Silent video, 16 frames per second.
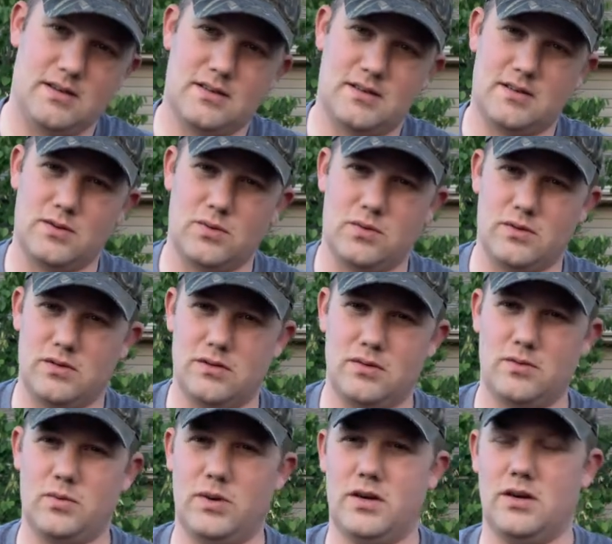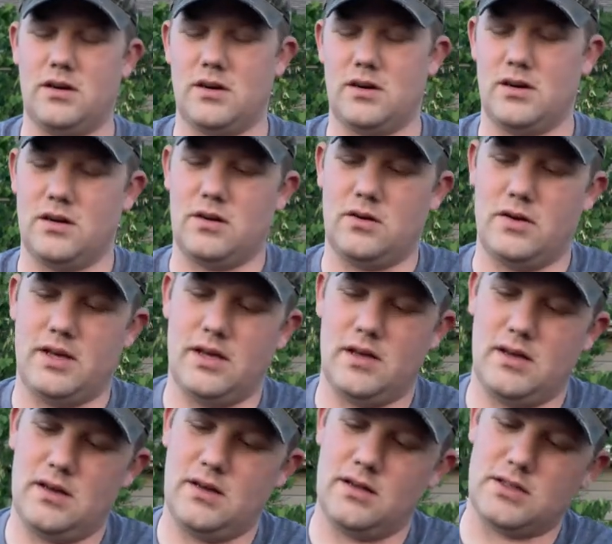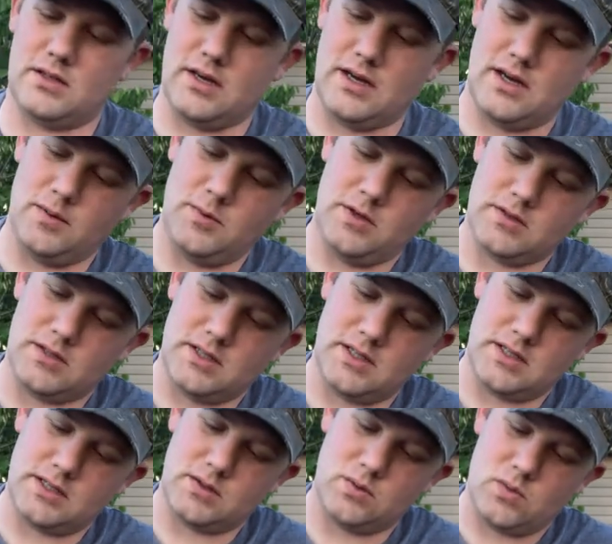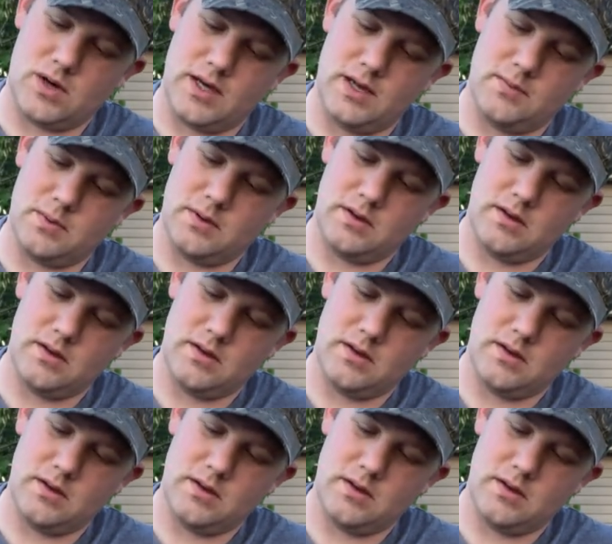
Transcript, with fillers: So we are gonna go ahead. So now I'm using this to wipe